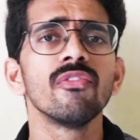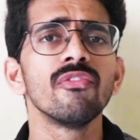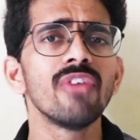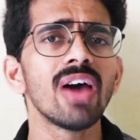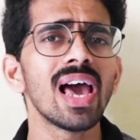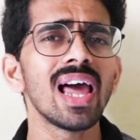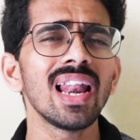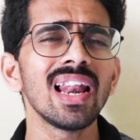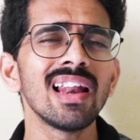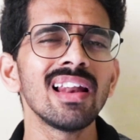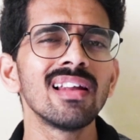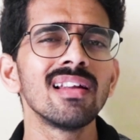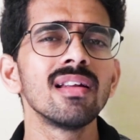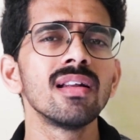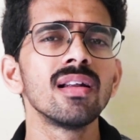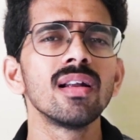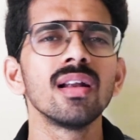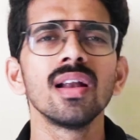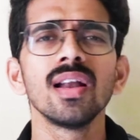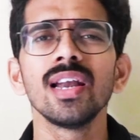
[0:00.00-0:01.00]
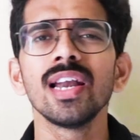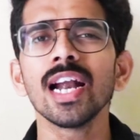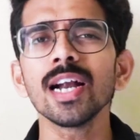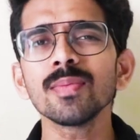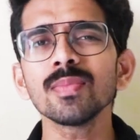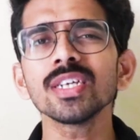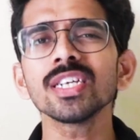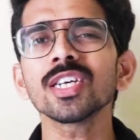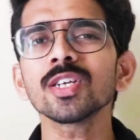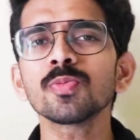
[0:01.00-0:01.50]
Well,
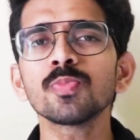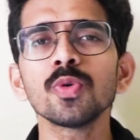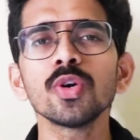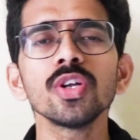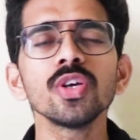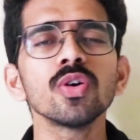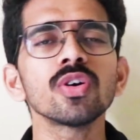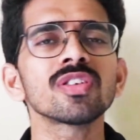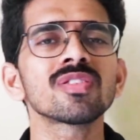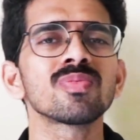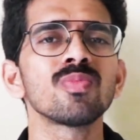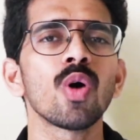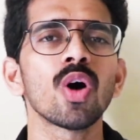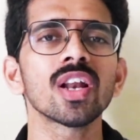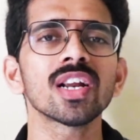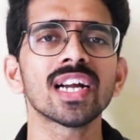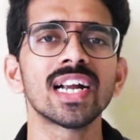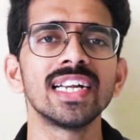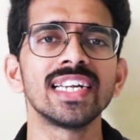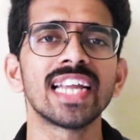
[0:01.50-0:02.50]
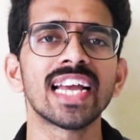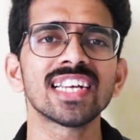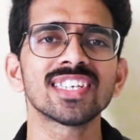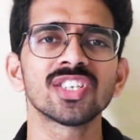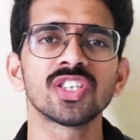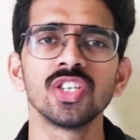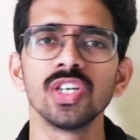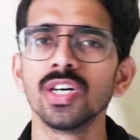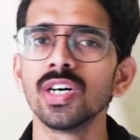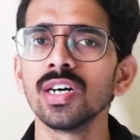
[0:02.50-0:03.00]
let me just put you a small context here.